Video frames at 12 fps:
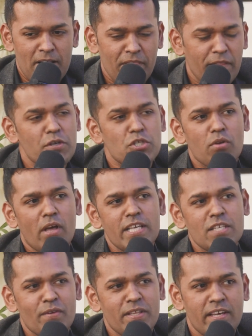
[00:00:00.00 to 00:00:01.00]
they
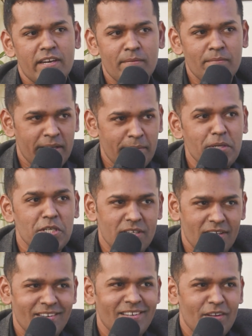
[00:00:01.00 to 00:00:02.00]
visualize when they're in
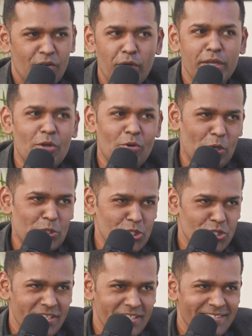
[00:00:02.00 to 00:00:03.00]
beta, waking
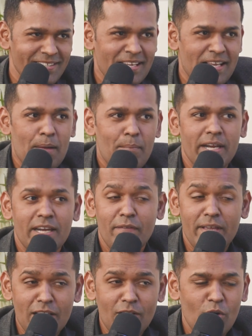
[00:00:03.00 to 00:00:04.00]
consciousness. But in
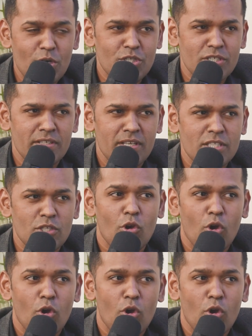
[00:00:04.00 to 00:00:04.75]
waking consciousness, your